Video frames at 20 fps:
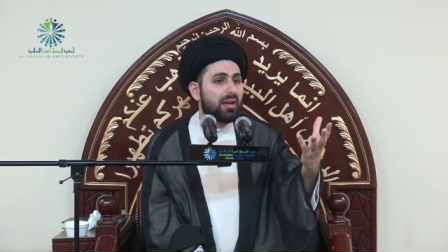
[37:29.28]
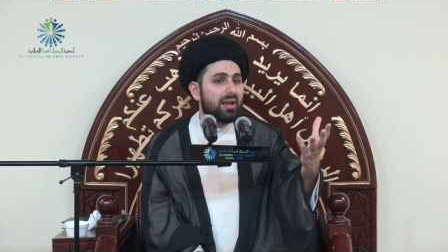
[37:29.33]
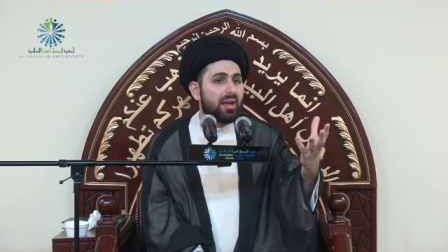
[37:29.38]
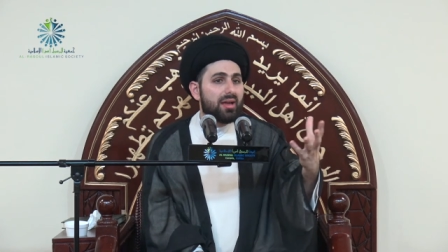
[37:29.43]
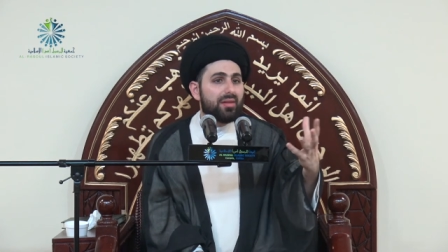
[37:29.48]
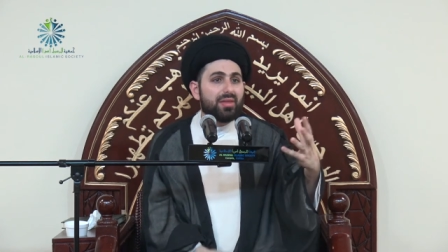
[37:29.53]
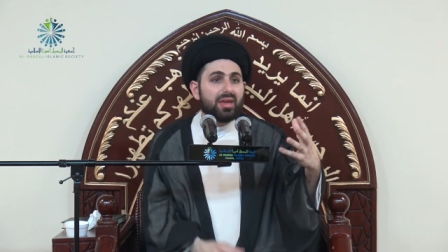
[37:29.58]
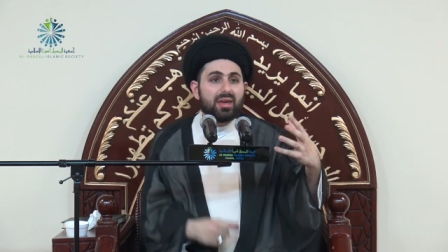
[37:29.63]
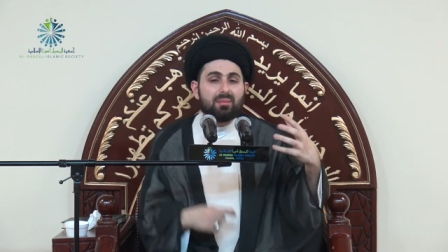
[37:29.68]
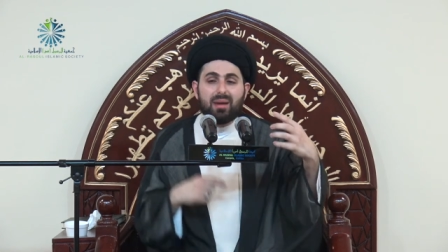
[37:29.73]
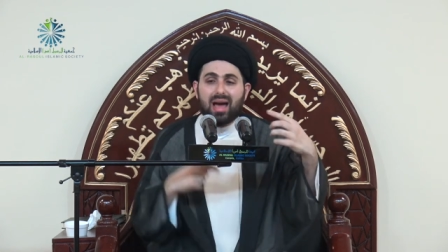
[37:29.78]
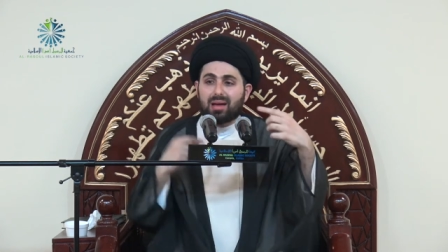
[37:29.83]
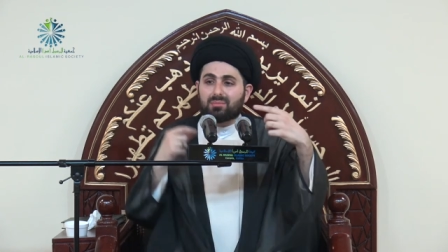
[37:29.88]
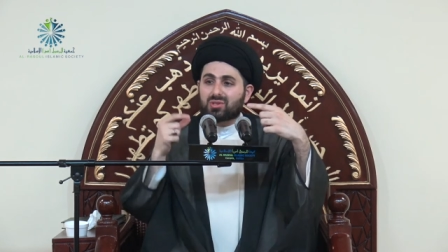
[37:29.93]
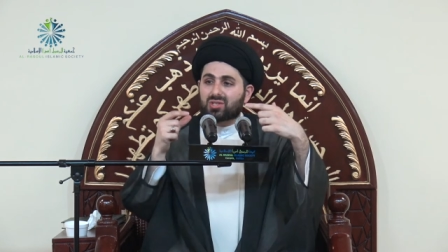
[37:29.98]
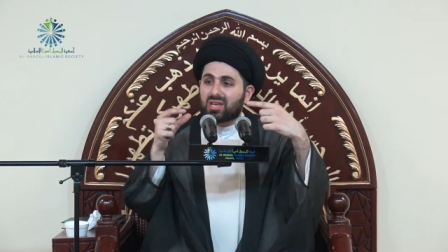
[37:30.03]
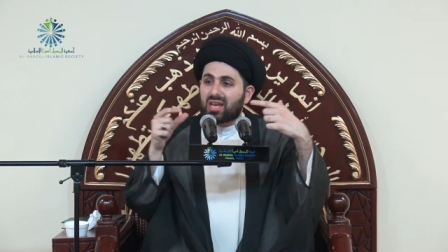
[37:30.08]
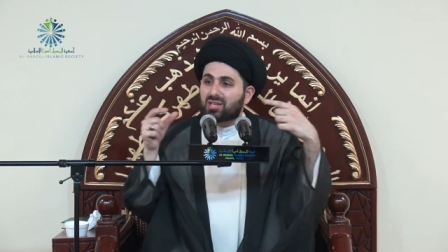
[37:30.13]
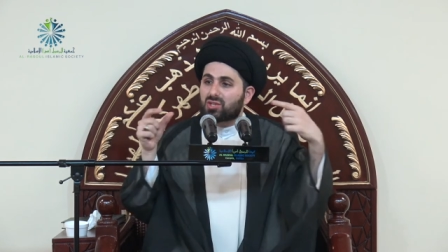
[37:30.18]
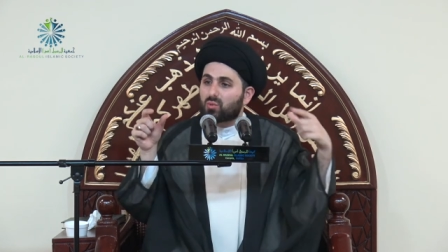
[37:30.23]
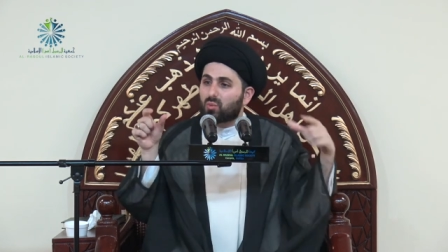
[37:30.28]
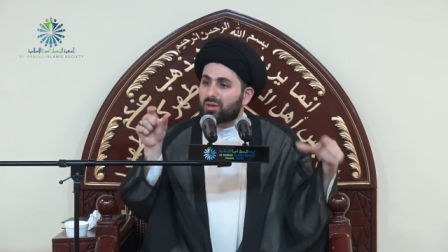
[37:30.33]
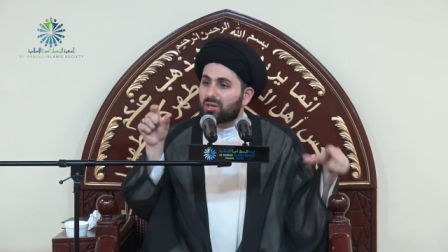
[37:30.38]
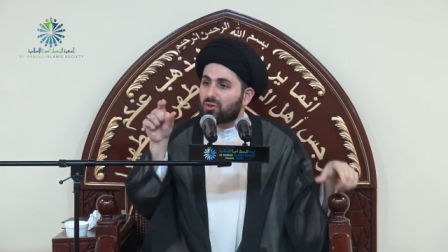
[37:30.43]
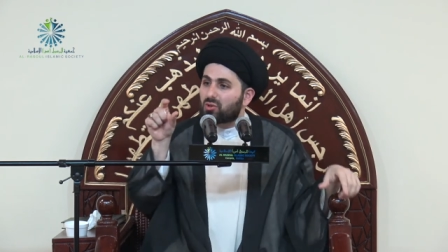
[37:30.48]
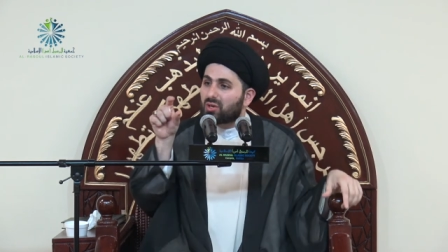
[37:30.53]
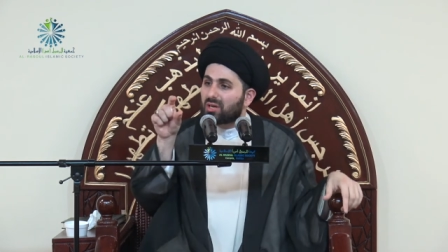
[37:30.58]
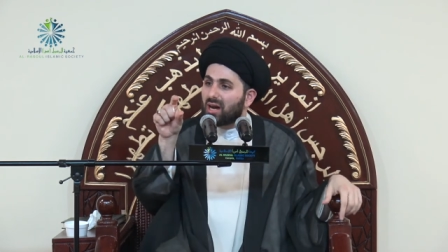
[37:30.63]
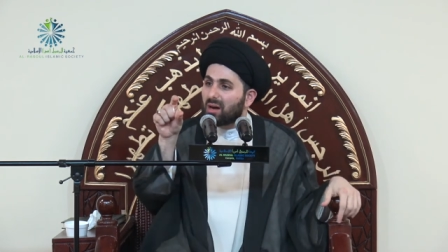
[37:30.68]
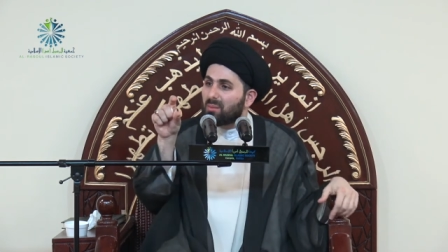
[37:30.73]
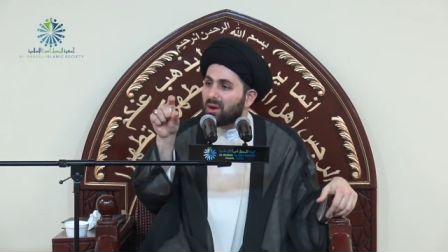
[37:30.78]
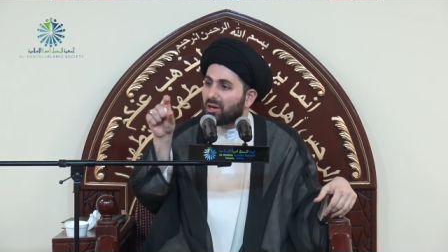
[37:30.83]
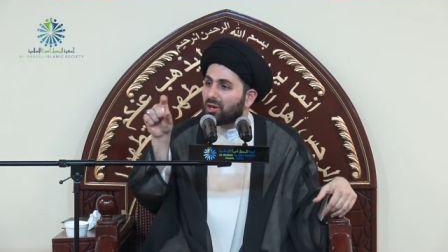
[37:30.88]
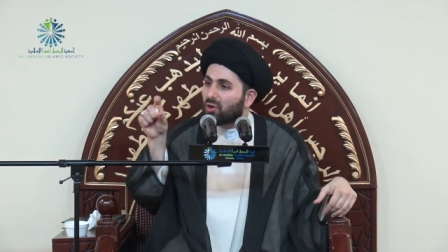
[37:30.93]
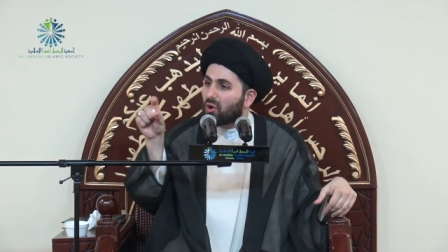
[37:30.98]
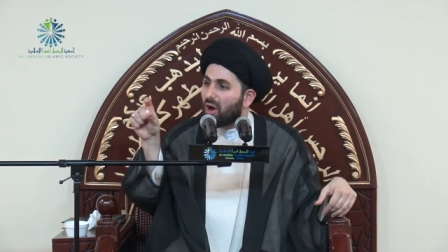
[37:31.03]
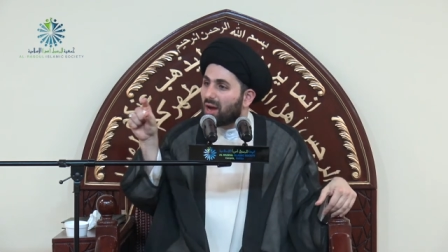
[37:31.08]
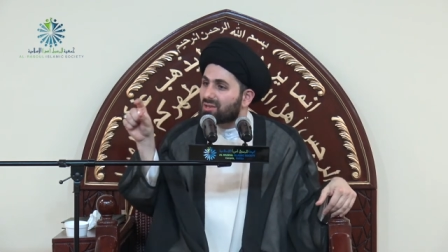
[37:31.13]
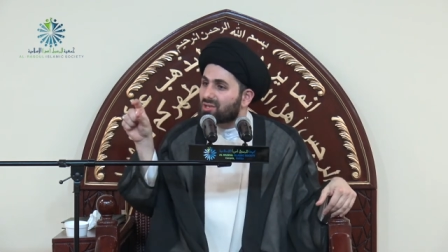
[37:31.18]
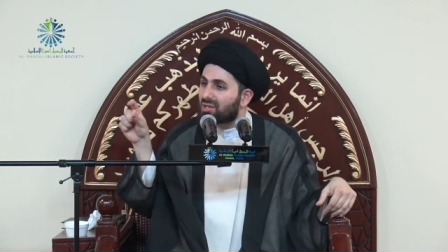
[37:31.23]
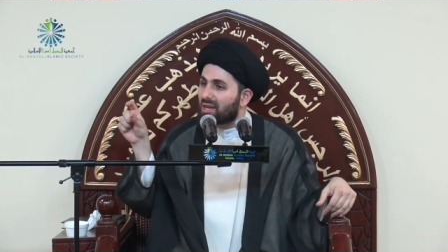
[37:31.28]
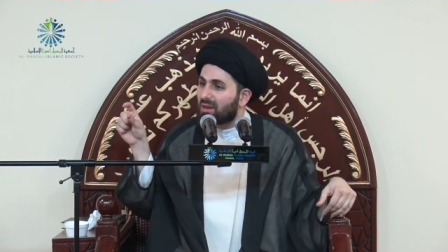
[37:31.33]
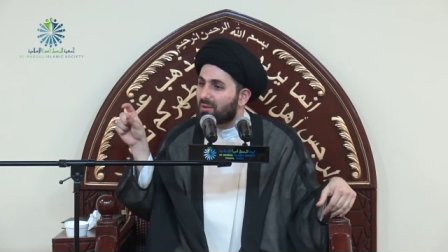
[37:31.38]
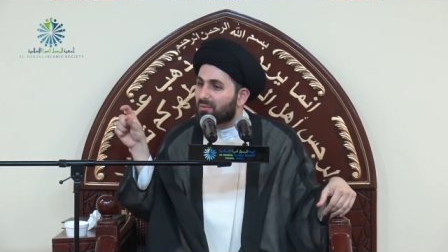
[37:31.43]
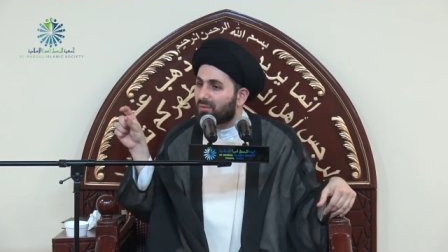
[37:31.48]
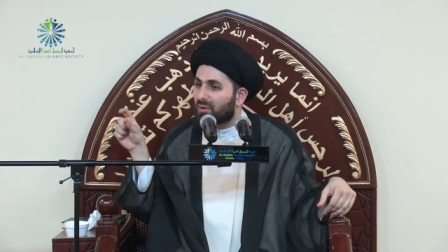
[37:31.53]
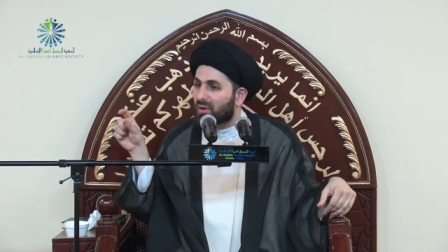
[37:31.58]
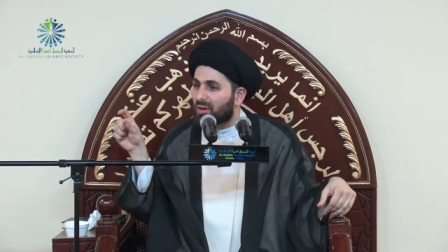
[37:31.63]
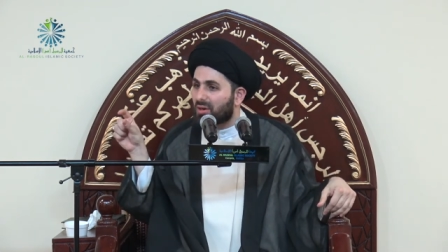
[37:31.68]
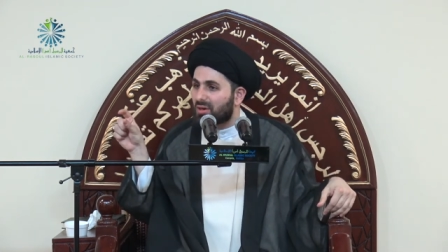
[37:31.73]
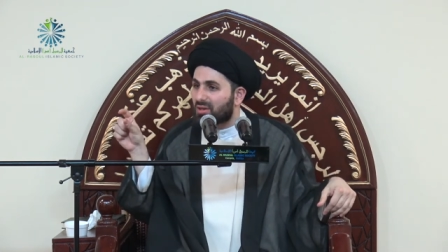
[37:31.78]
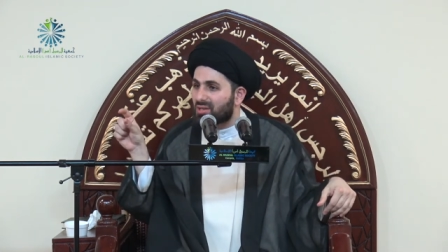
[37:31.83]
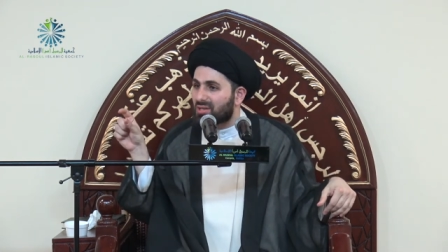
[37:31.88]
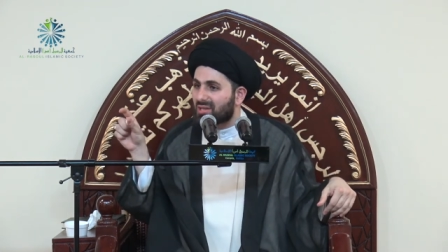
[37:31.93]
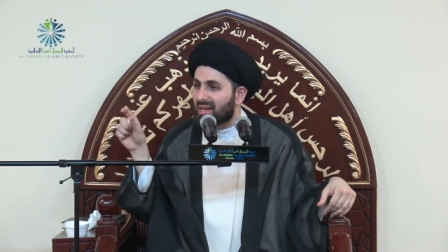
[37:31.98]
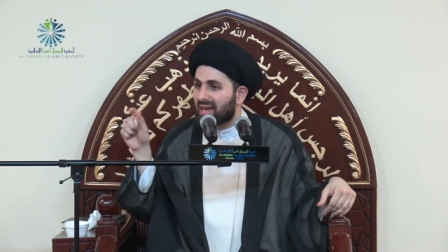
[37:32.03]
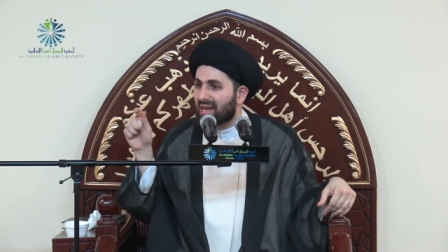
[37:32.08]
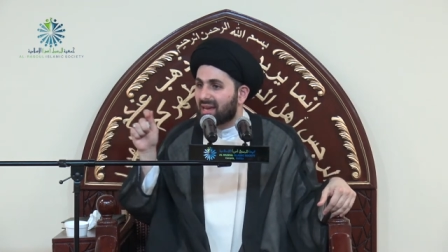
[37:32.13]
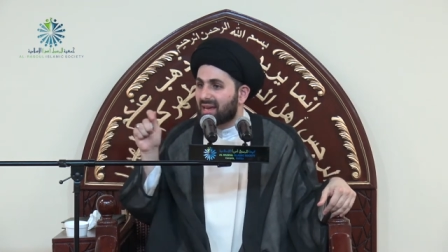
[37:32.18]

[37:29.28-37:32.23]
The Imam says when you come across a verse,